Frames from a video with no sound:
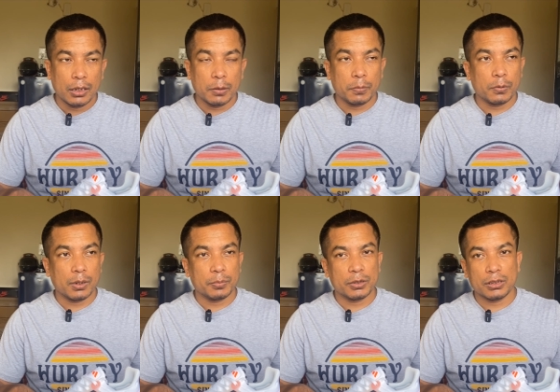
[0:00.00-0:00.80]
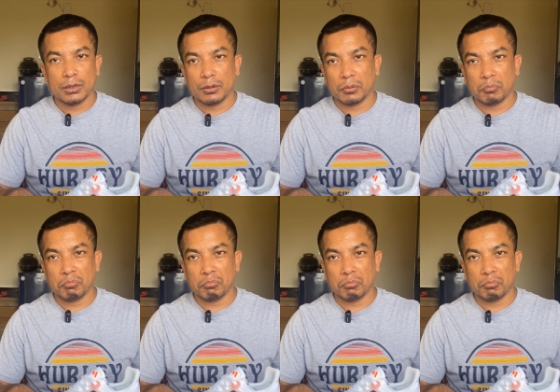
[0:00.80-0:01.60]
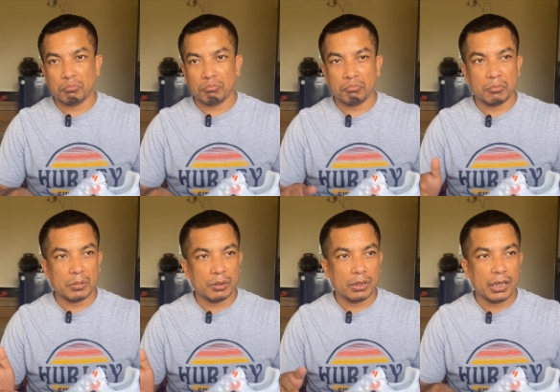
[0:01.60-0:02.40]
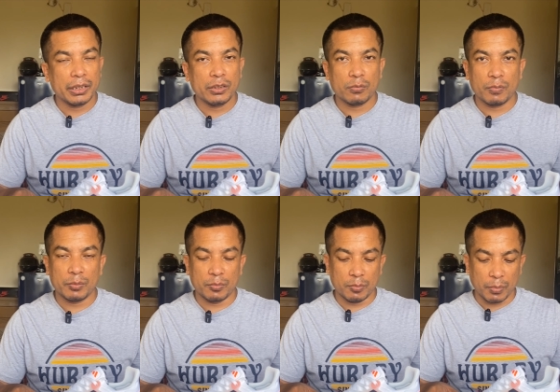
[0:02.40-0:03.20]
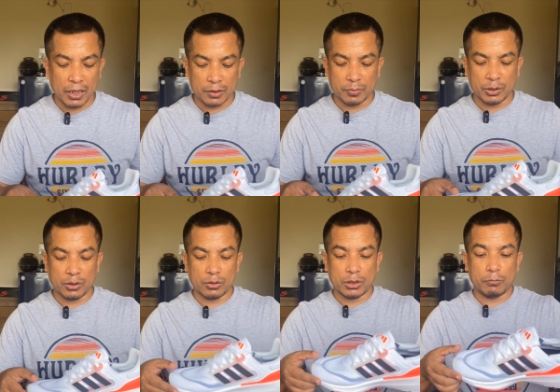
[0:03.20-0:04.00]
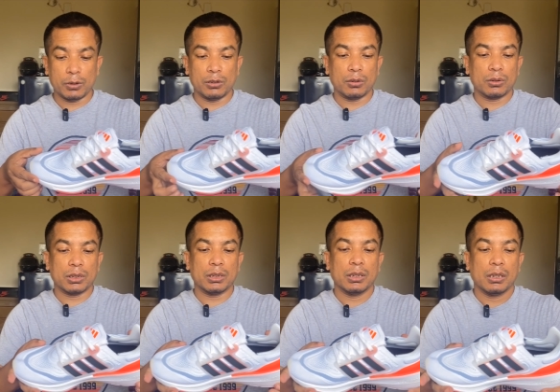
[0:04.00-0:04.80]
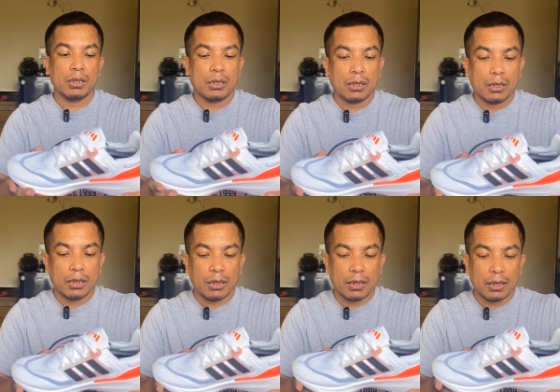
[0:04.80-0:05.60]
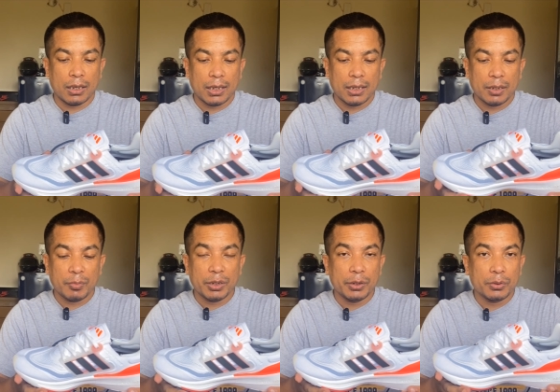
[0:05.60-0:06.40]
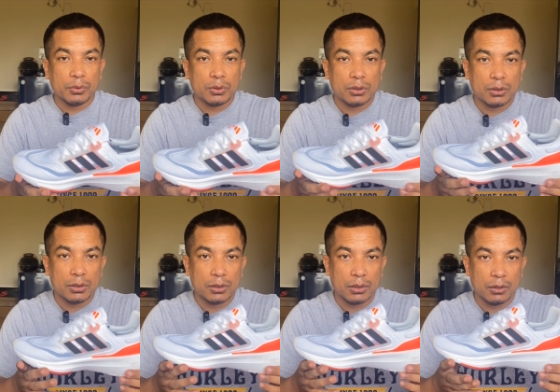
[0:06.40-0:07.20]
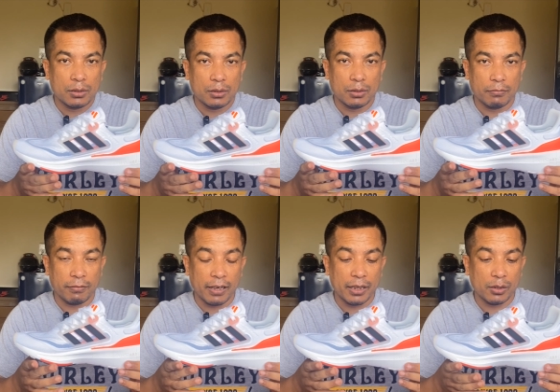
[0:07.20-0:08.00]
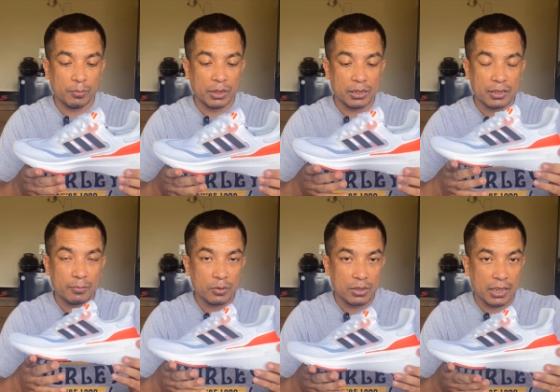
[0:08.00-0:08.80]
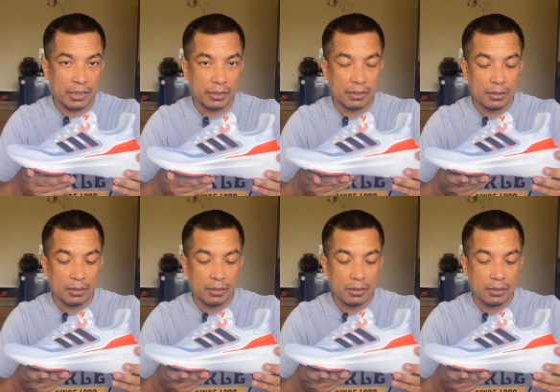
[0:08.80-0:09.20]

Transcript: if you have seen any of my past videos, you will know that I am a huge fan of the Ultraboost line.